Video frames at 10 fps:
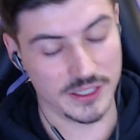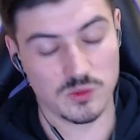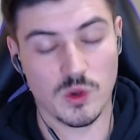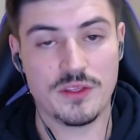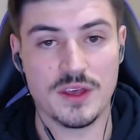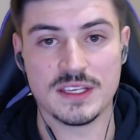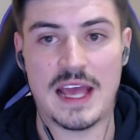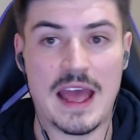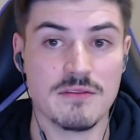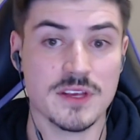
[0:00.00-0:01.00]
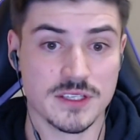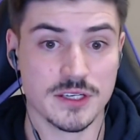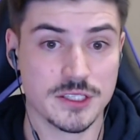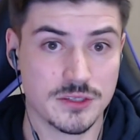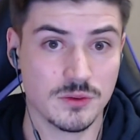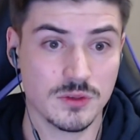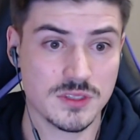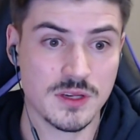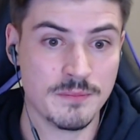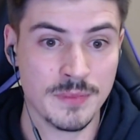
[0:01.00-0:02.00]
It's one thing to have the search
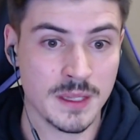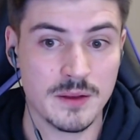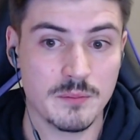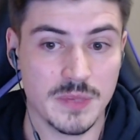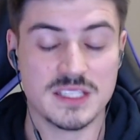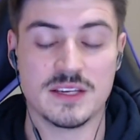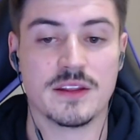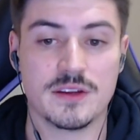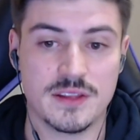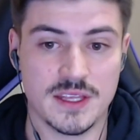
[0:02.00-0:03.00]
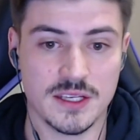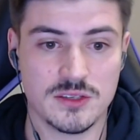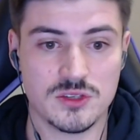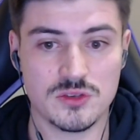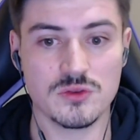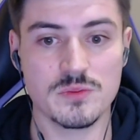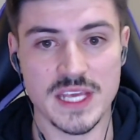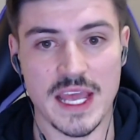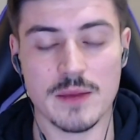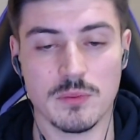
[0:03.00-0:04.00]
tools, but it's another thing to
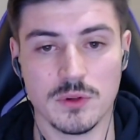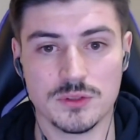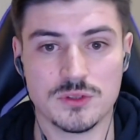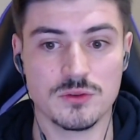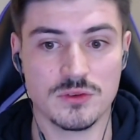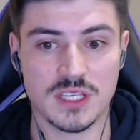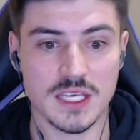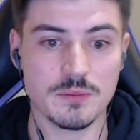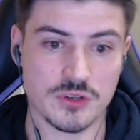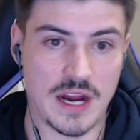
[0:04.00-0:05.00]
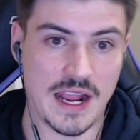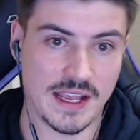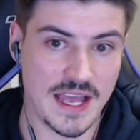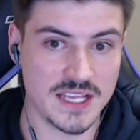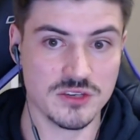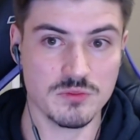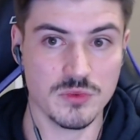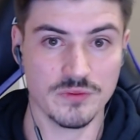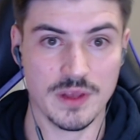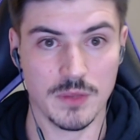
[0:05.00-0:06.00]
be able to keep track as you
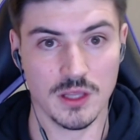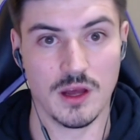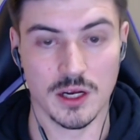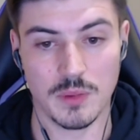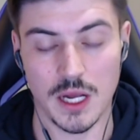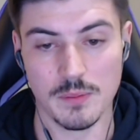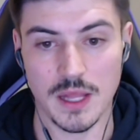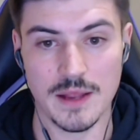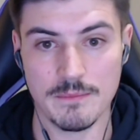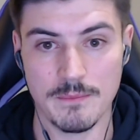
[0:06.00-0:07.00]
move them along a pipeline.